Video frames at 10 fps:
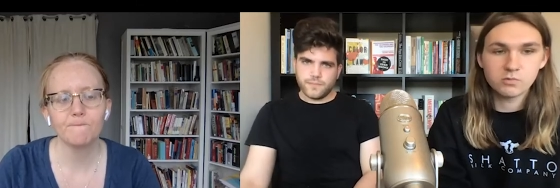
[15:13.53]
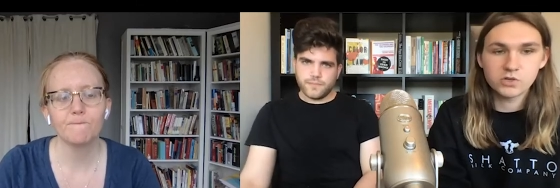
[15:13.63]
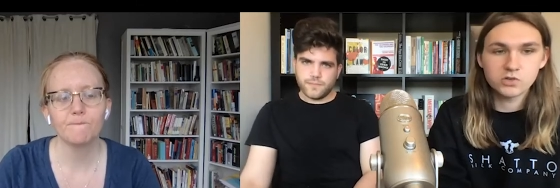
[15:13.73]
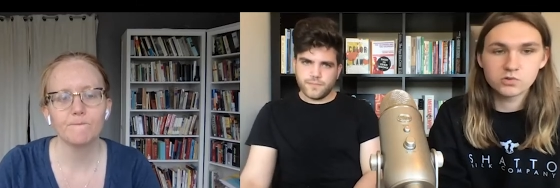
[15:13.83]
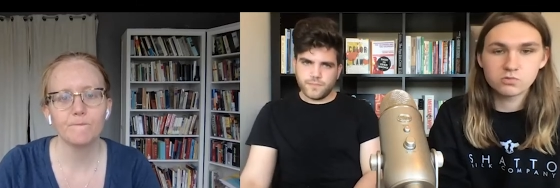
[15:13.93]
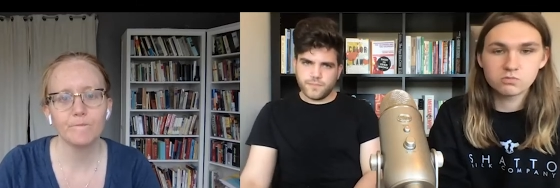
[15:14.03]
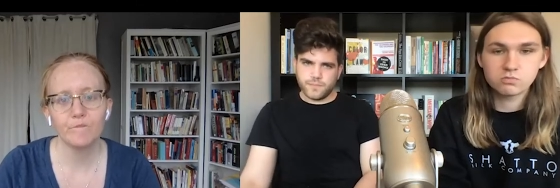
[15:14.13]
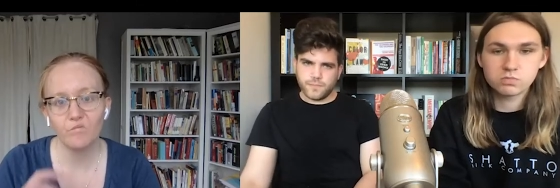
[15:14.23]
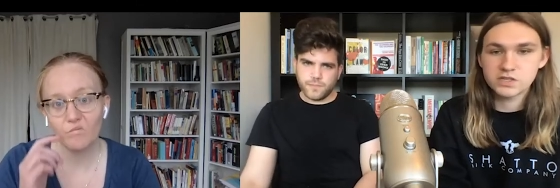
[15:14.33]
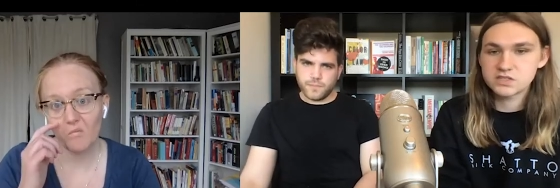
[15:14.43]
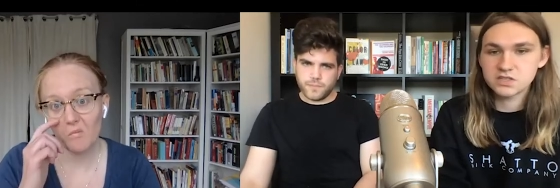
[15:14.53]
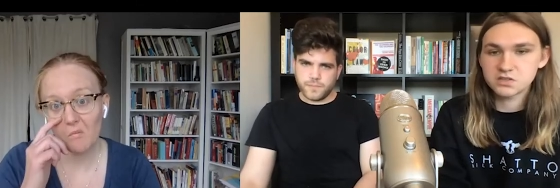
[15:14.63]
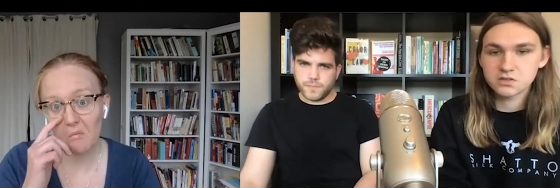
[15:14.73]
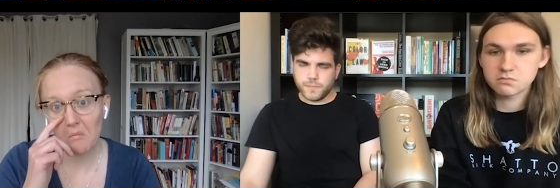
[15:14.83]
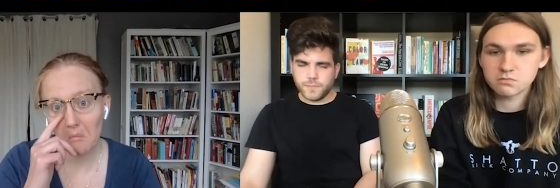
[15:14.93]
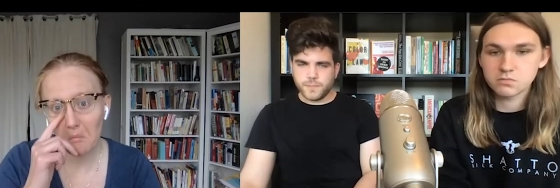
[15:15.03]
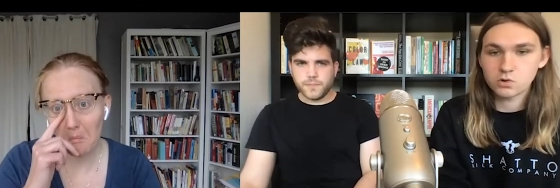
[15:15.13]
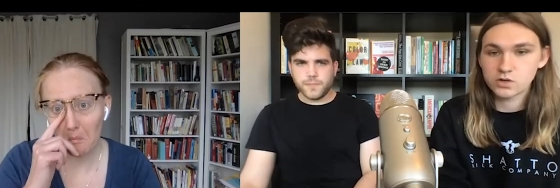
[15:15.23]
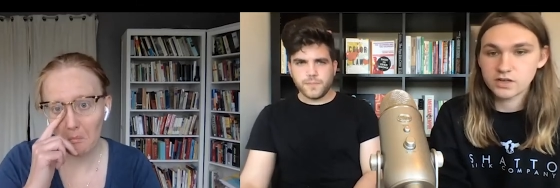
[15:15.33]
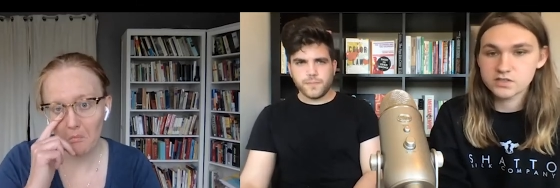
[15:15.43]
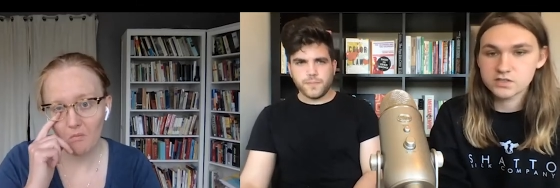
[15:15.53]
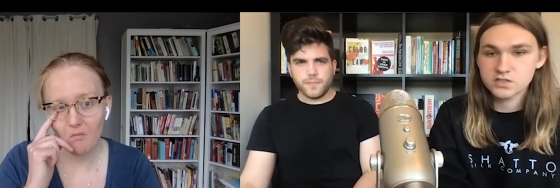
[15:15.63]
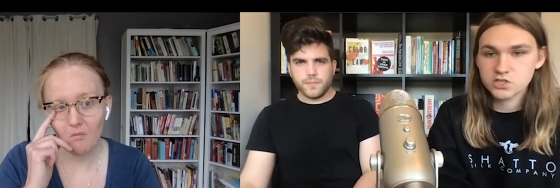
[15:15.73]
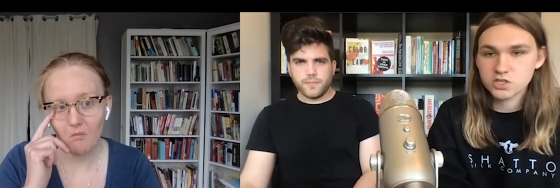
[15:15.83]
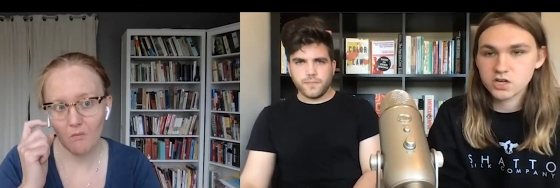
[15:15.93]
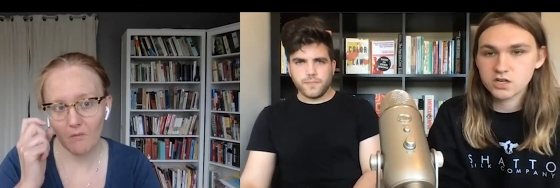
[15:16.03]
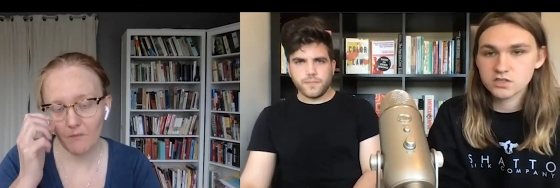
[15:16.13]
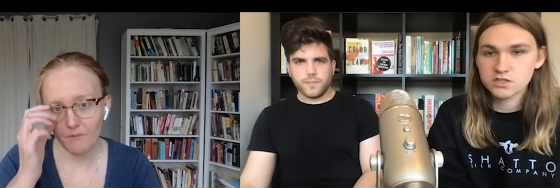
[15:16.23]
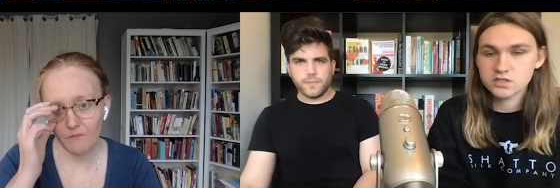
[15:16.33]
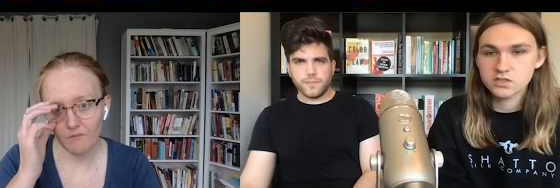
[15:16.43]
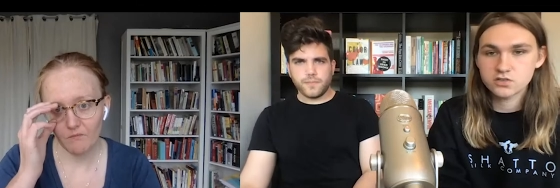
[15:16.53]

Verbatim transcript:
Speaker 1: would you consider organizing such a caucus to